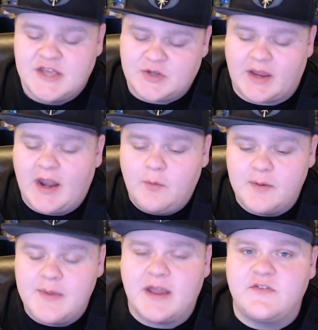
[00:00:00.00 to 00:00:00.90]
I kind of want
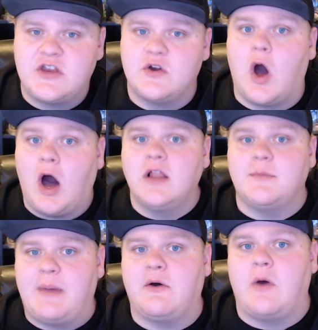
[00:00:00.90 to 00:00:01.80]
to make a video all
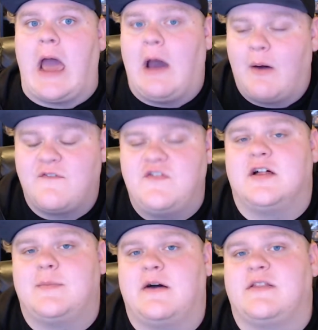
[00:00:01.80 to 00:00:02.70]
about how I feel
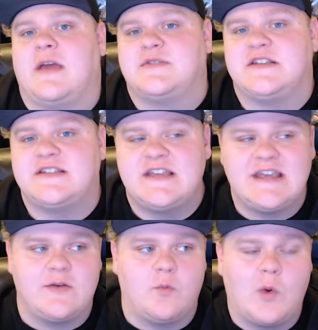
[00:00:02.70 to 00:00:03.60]
about the
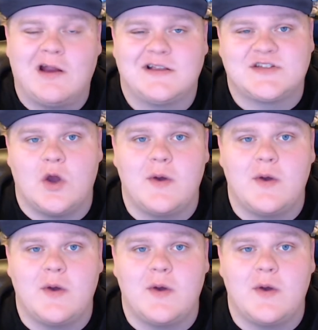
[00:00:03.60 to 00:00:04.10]
MCC and where it's going